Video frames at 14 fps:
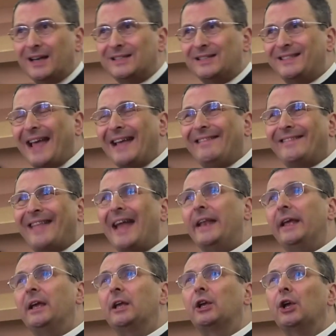a
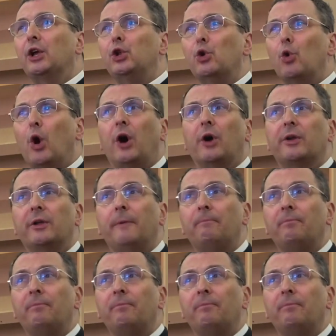satanic new order.